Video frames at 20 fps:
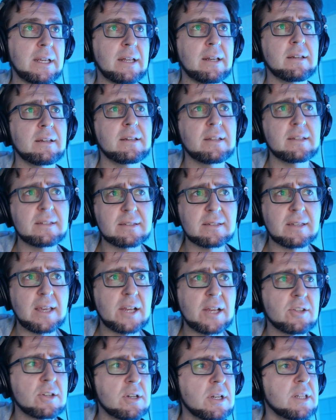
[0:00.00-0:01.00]
And then this is
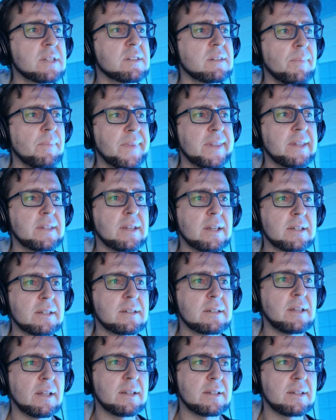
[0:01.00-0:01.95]
actually something that